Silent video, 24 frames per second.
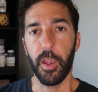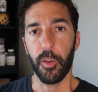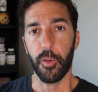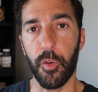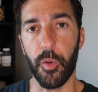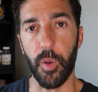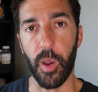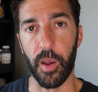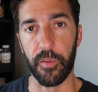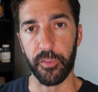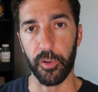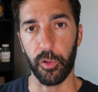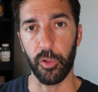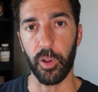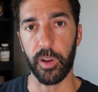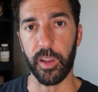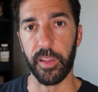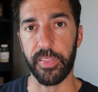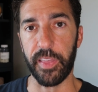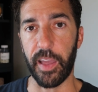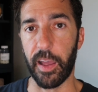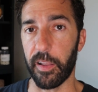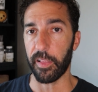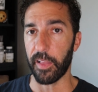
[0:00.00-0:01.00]
You have to look
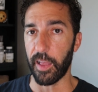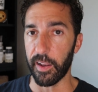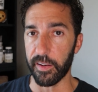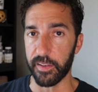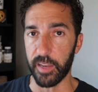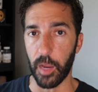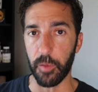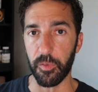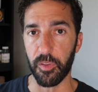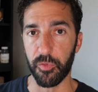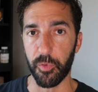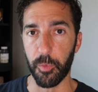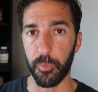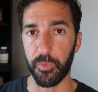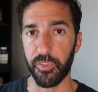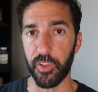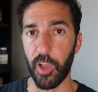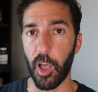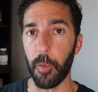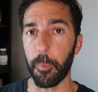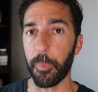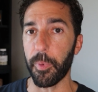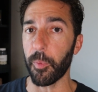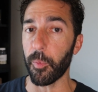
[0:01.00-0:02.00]
at that. A lot of times it's from
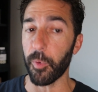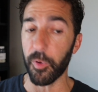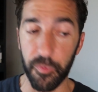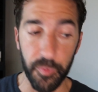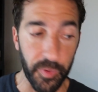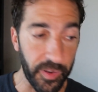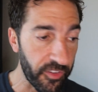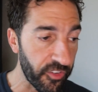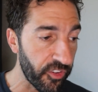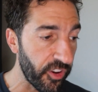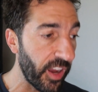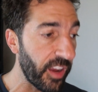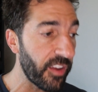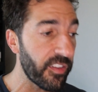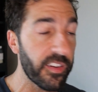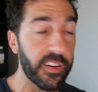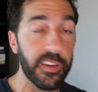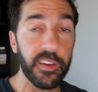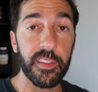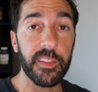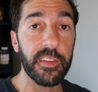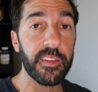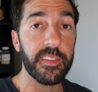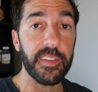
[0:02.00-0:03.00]
salt, but we've been
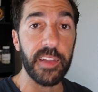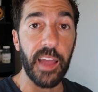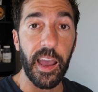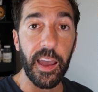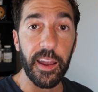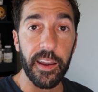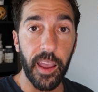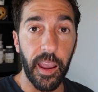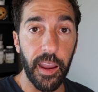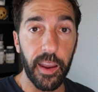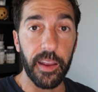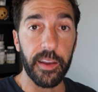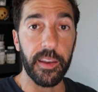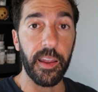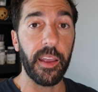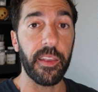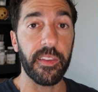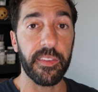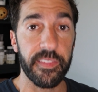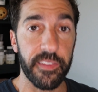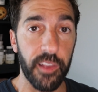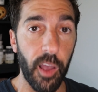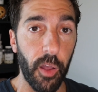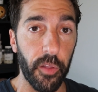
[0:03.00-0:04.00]
changing to these
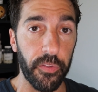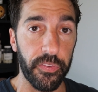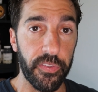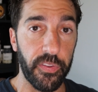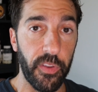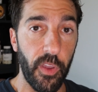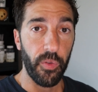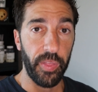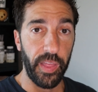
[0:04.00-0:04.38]
non-iodized salts.